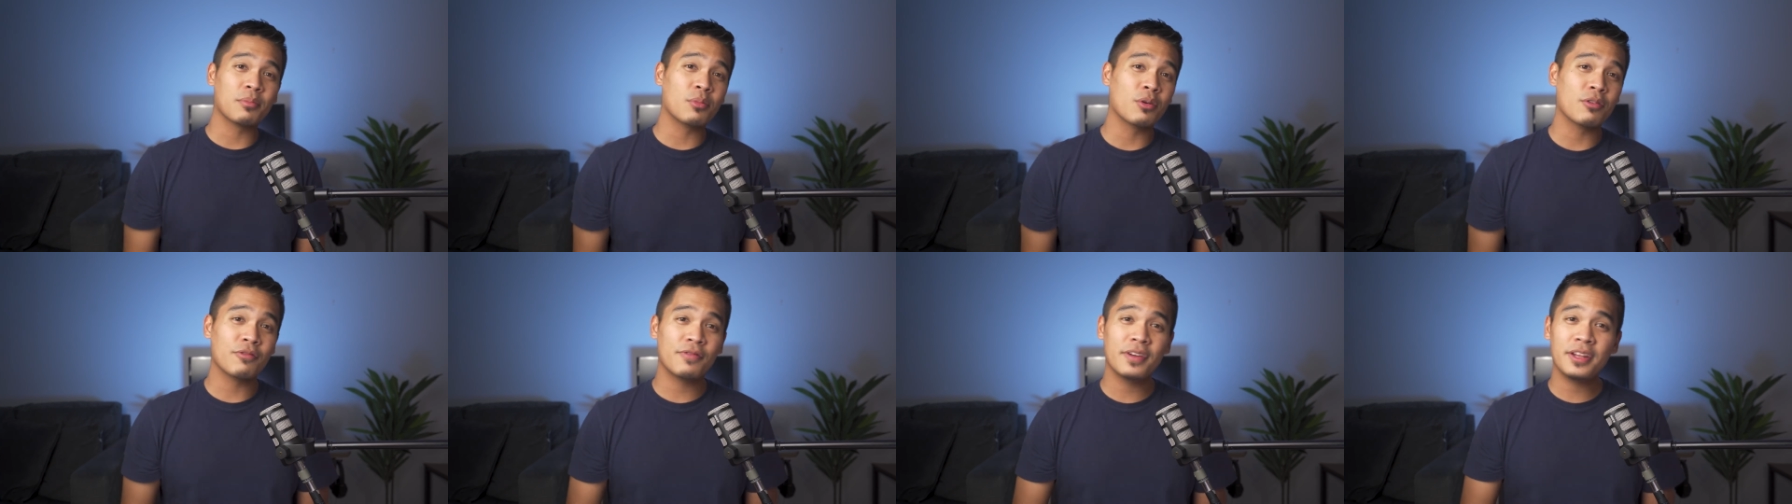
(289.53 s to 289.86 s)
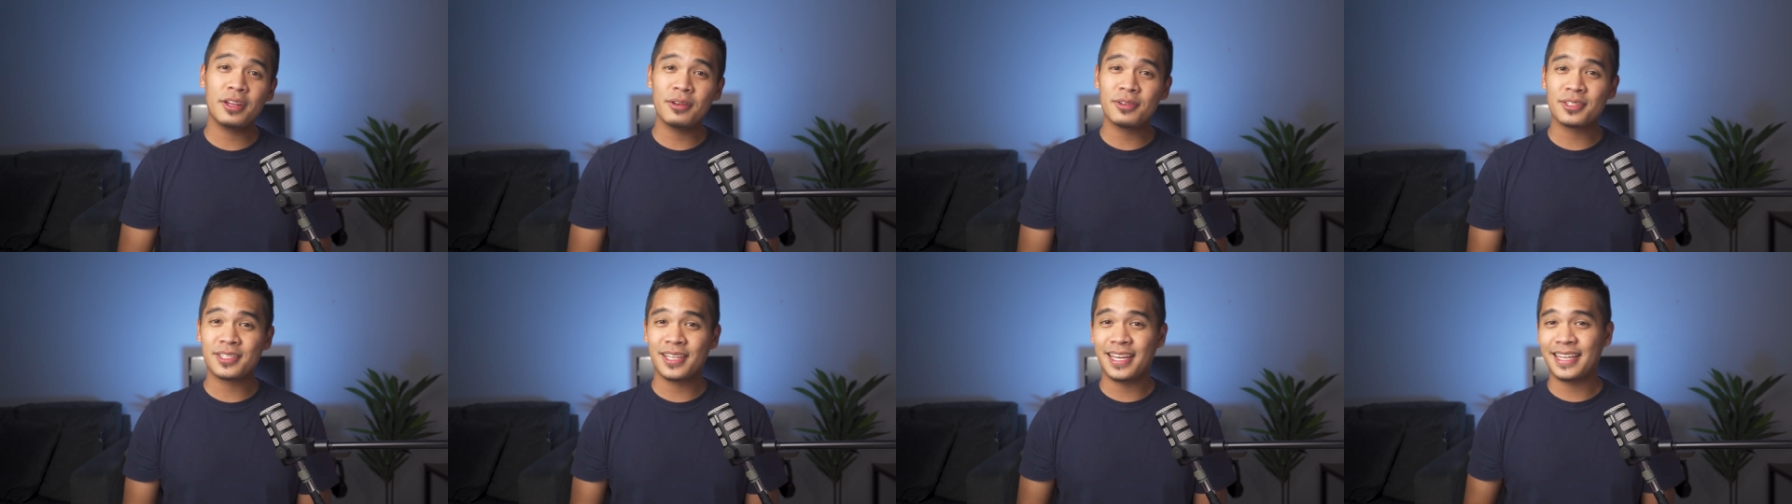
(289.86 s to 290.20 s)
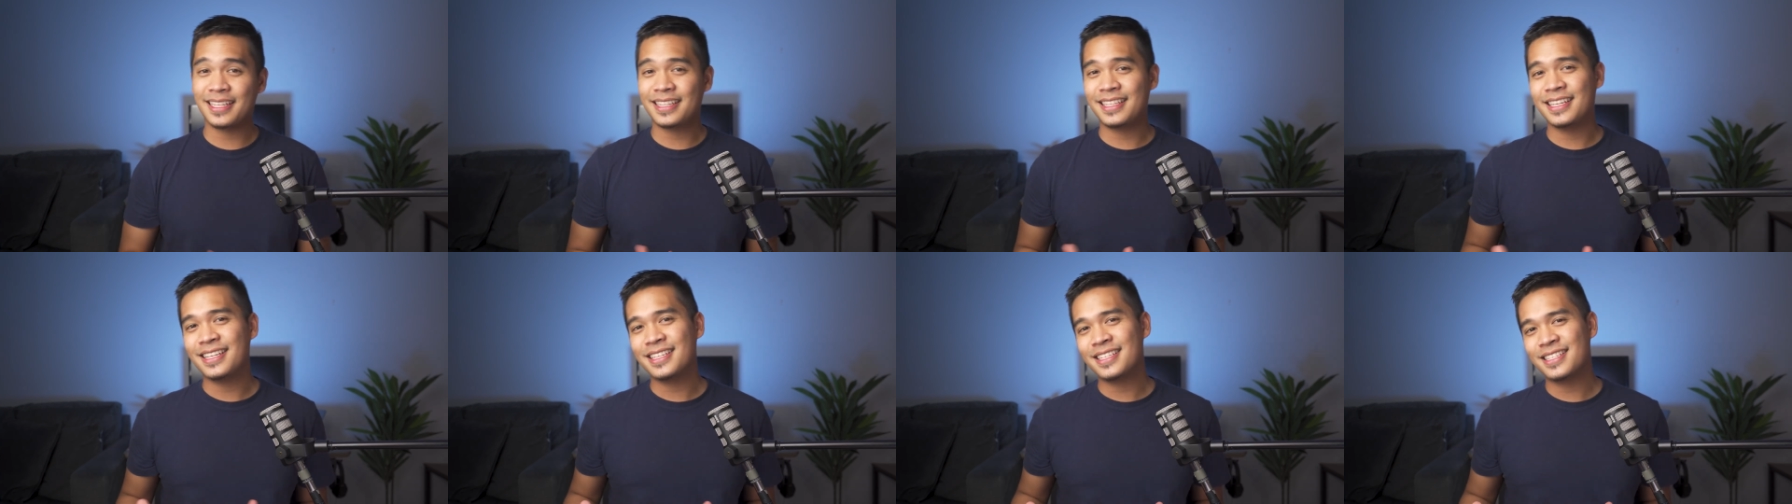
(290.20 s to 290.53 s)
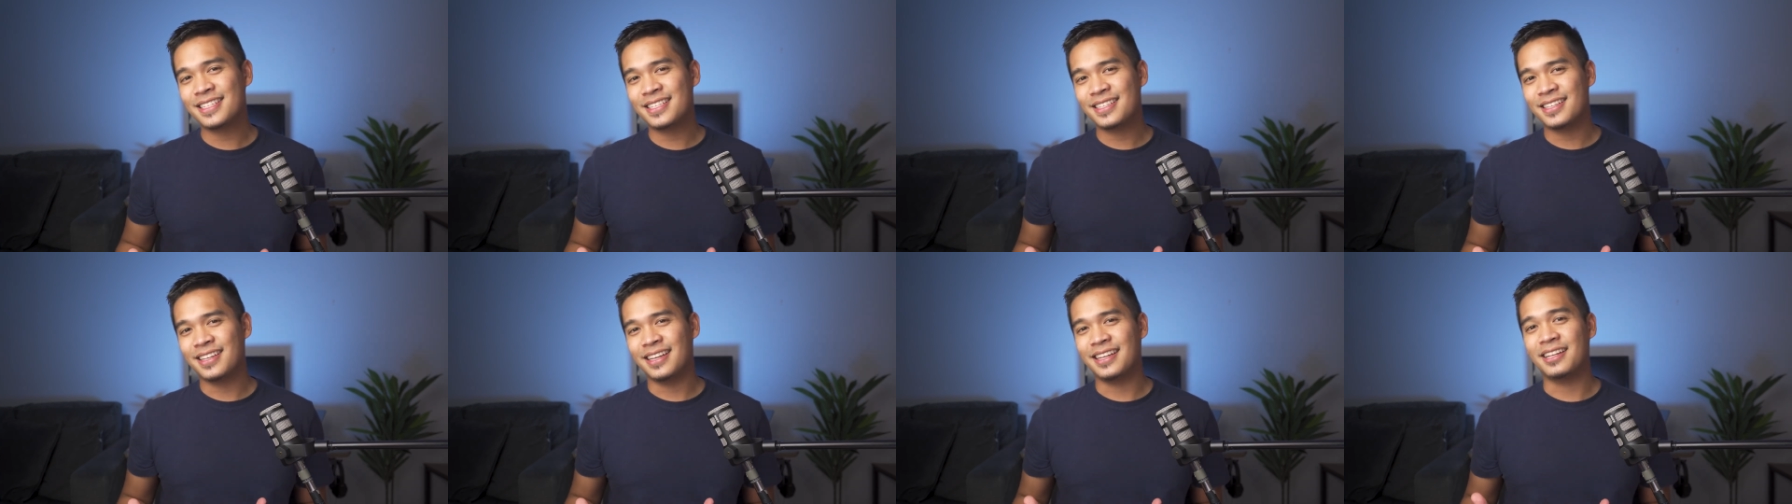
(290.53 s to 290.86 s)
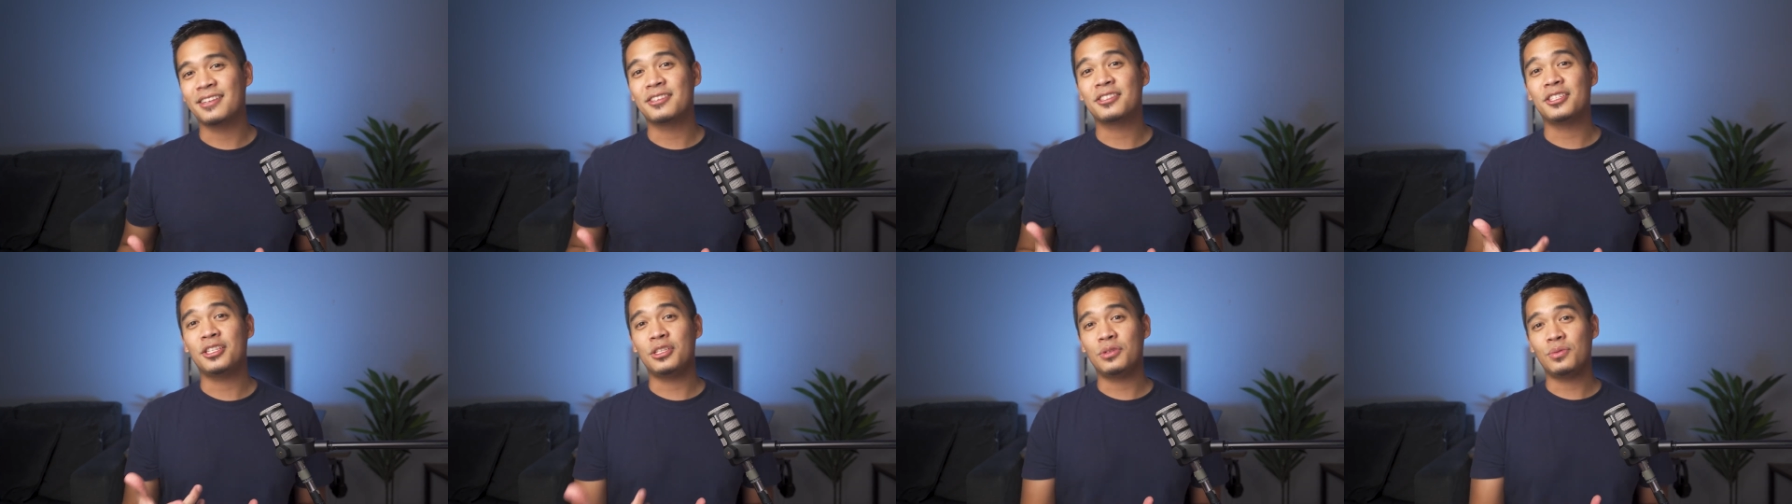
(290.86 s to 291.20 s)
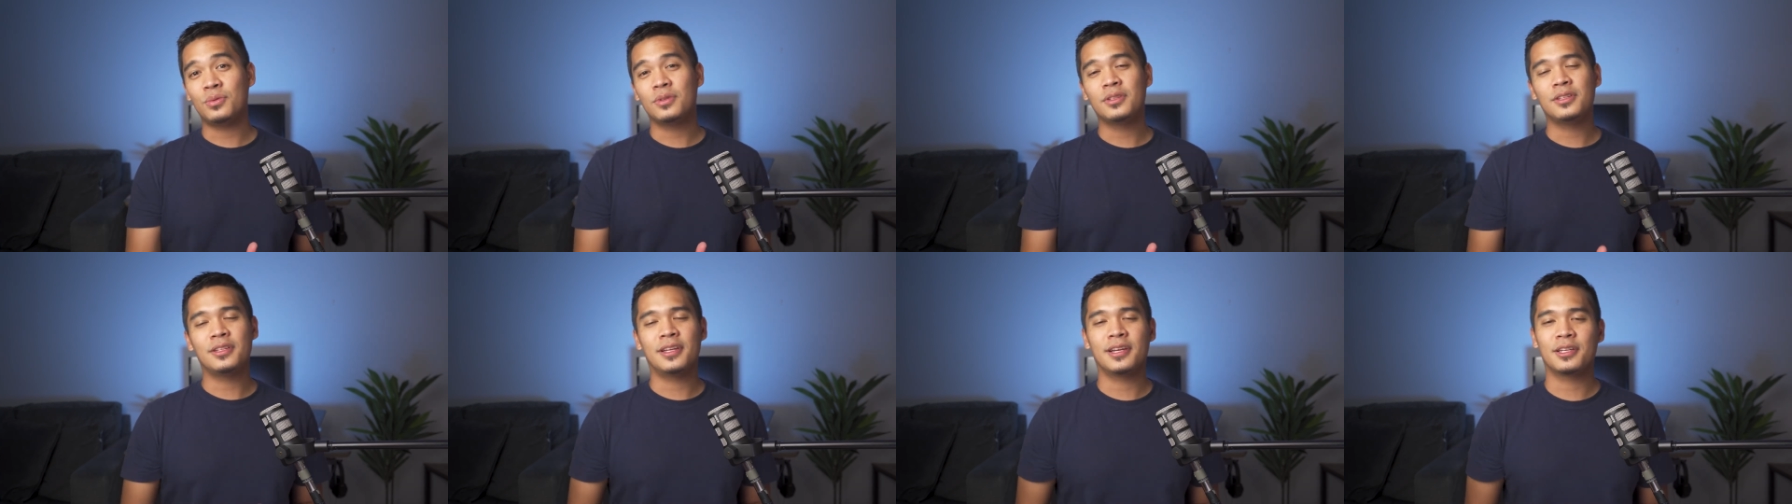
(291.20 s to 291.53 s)
for more videos like this, and I'll see
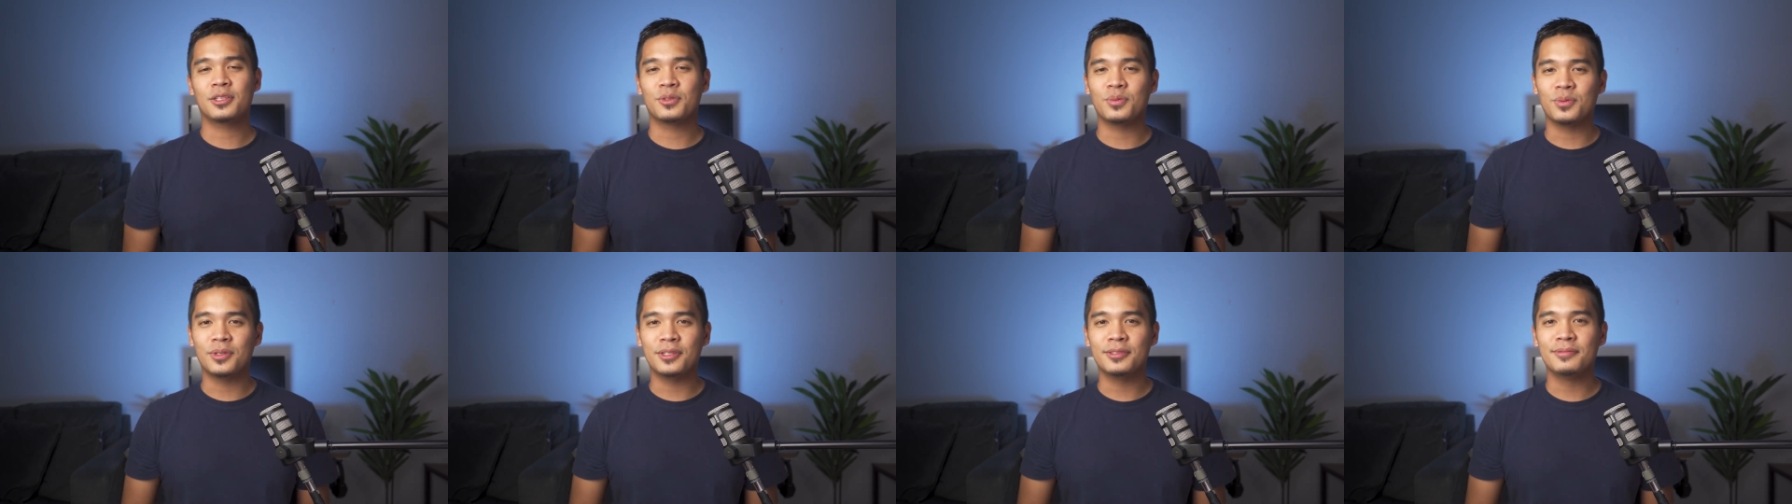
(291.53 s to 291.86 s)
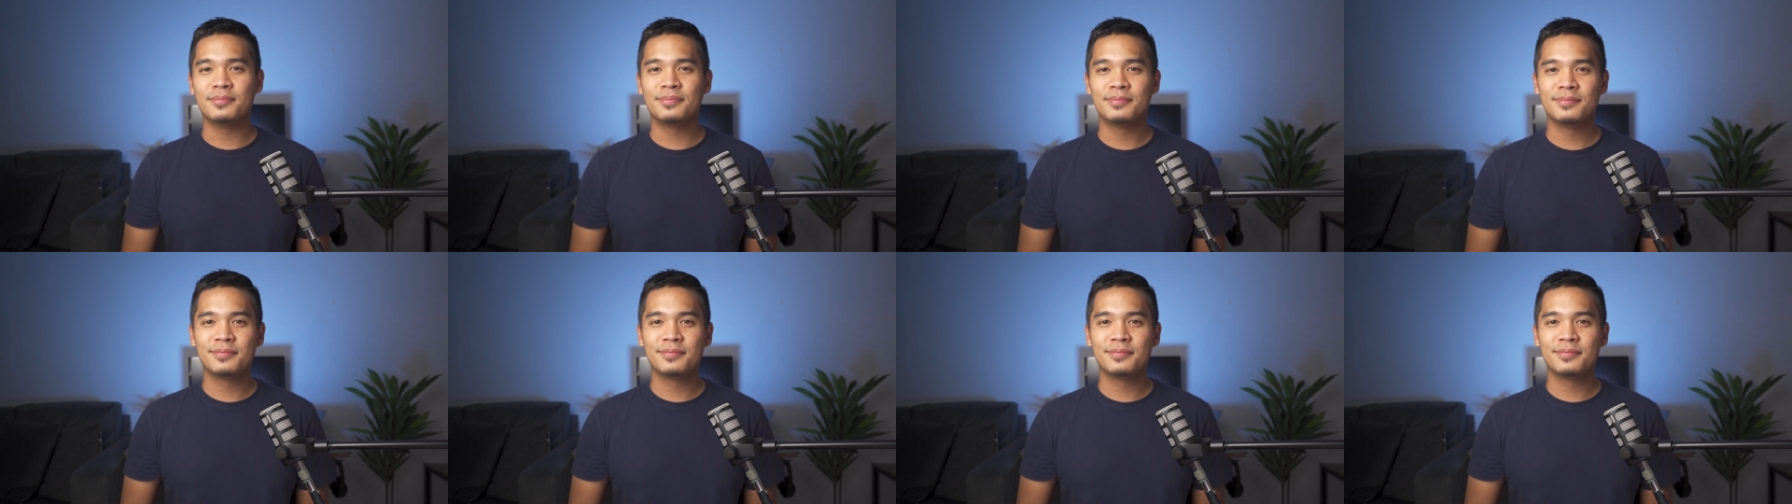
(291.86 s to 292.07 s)
you in the next one.